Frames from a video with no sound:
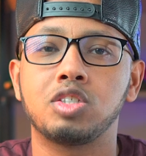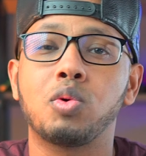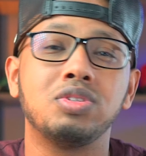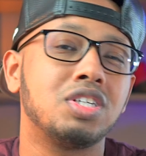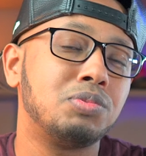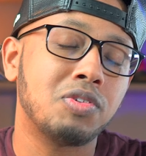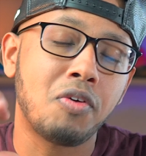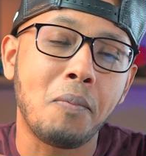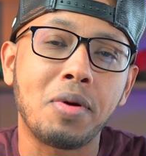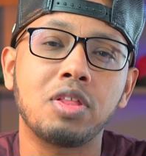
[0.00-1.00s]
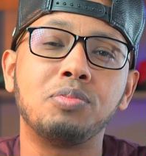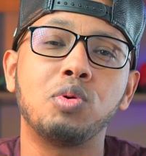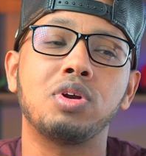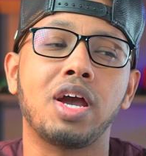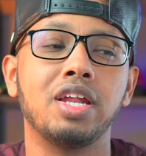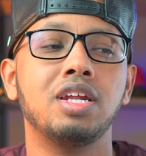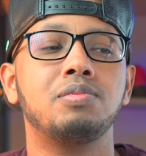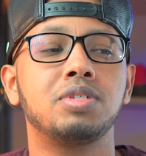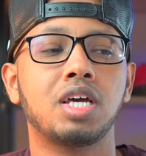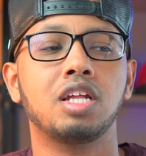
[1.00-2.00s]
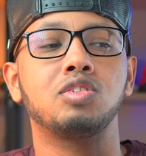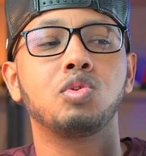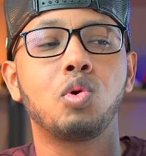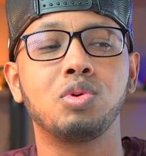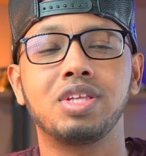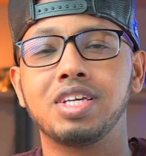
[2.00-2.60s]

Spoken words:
So in terms of a motherboard, I ended up deciding to go with a